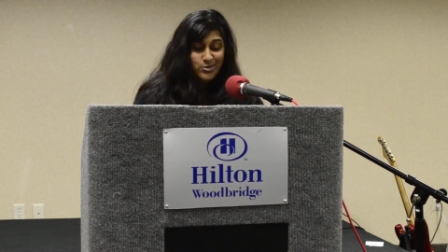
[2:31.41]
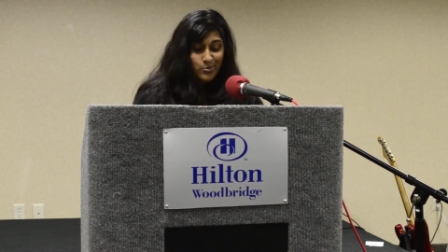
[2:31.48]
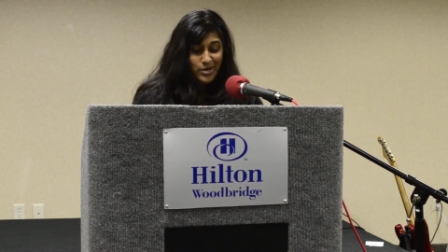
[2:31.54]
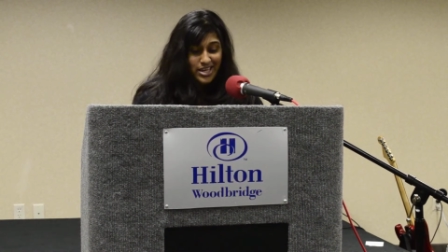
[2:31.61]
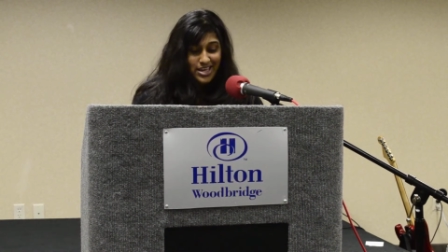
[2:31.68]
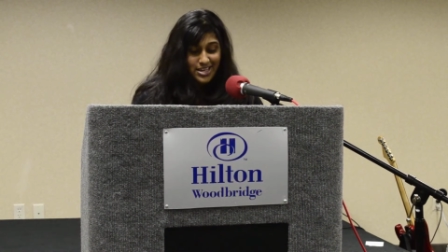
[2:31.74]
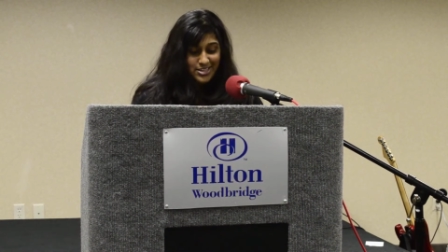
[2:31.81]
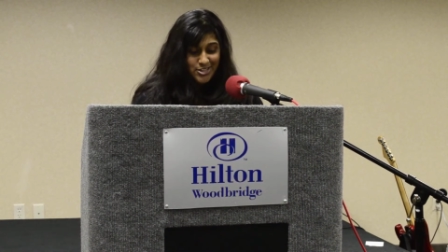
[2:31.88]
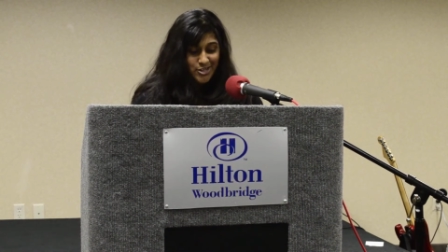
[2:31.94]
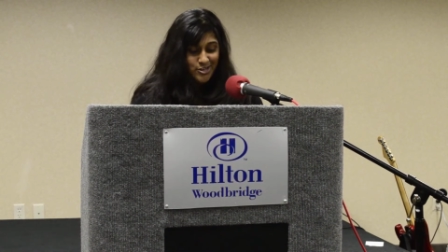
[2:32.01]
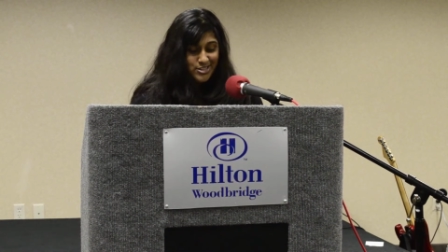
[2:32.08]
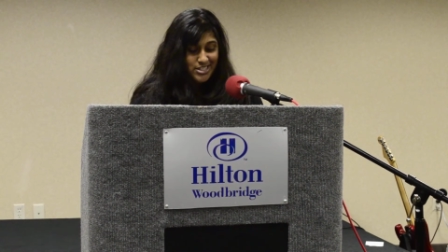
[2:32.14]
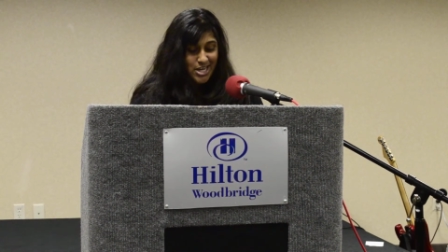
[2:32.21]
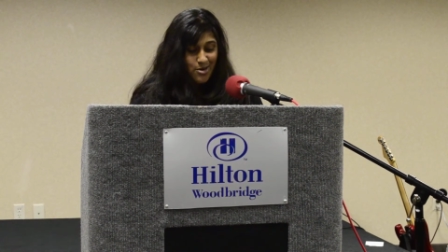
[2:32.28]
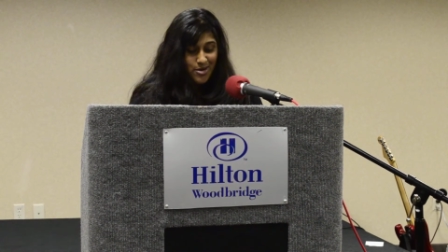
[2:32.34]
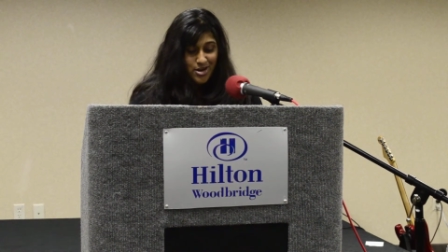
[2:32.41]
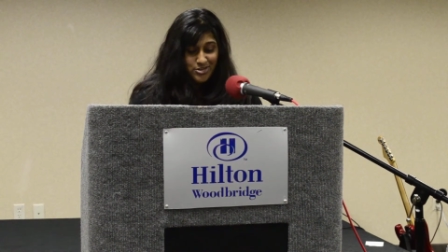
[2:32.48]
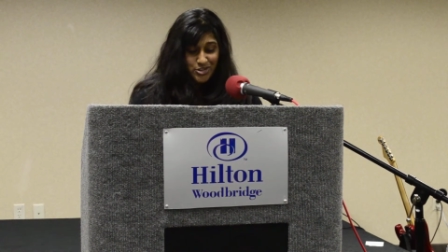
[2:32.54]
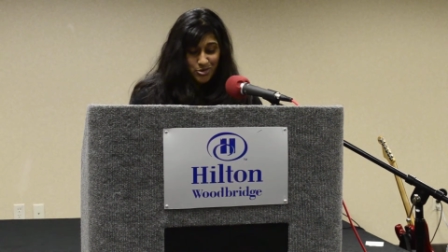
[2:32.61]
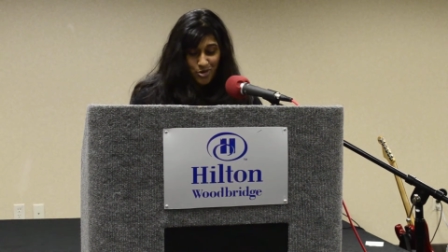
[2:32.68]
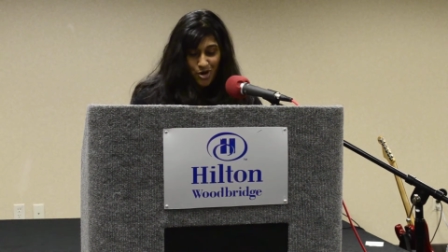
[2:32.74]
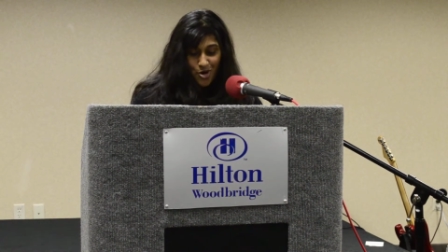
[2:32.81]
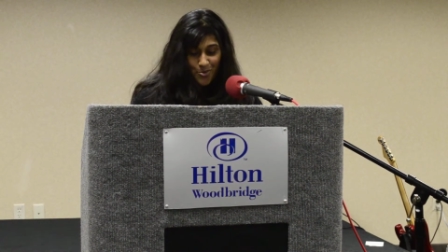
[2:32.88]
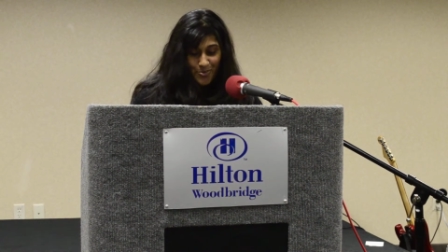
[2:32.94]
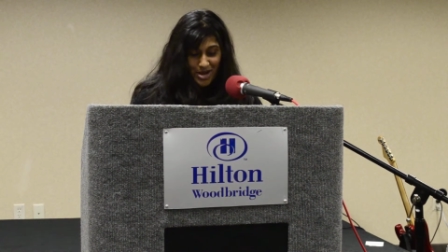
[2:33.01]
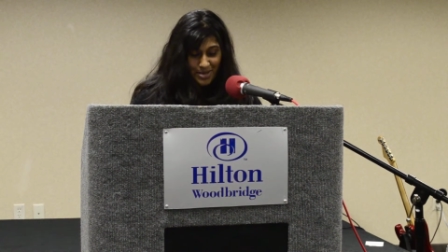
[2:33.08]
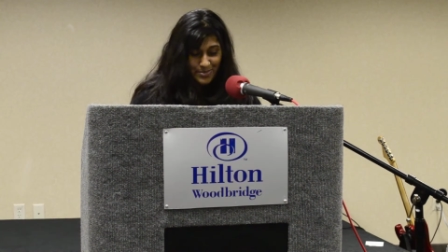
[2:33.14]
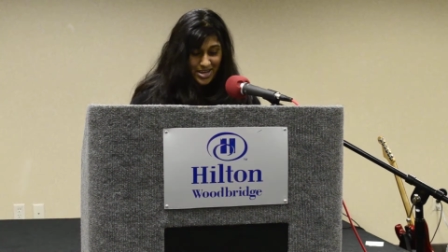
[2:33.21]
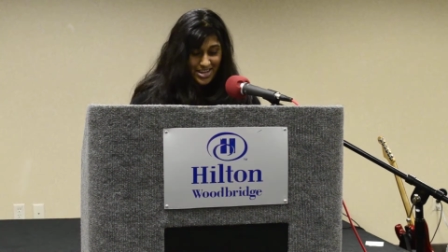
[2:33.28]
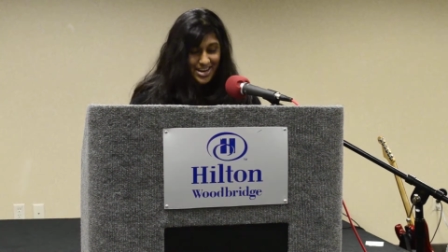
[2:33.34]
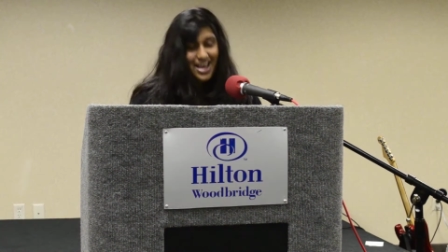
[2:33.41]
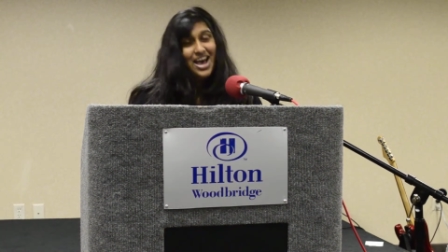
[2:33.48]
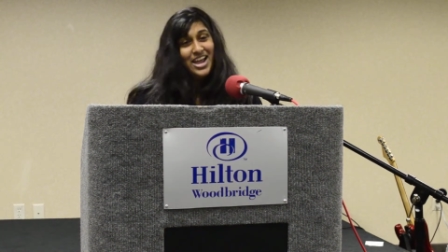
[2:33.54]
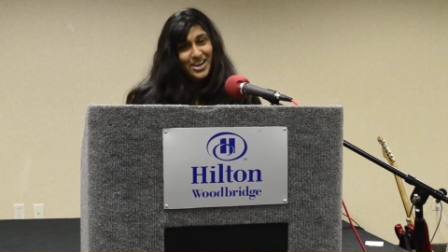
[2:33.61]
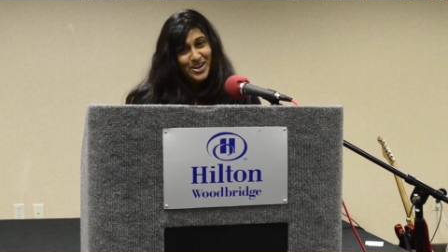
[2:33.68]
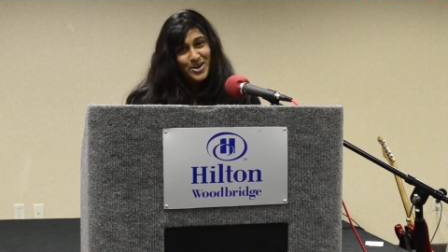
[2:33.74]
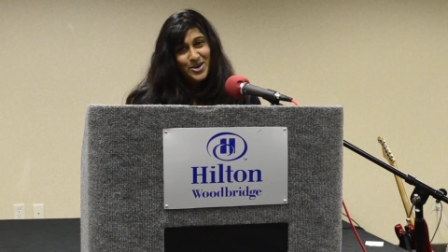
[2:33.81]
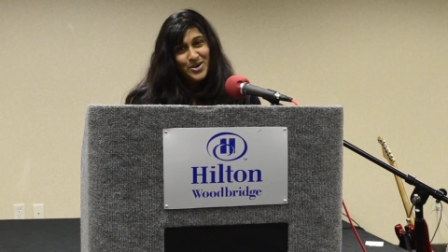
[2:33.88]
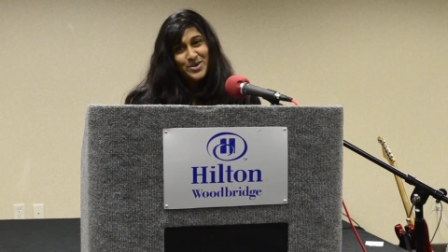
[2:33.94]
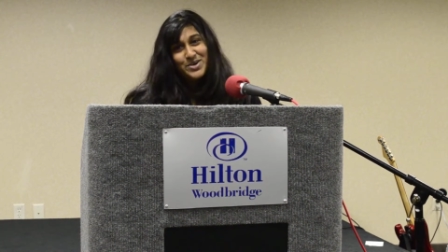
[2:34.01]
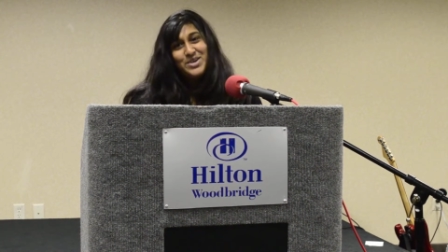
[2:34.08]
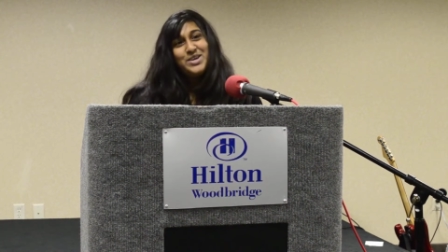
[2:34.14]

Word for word: wheat, turns out as you hope. I mean, I know.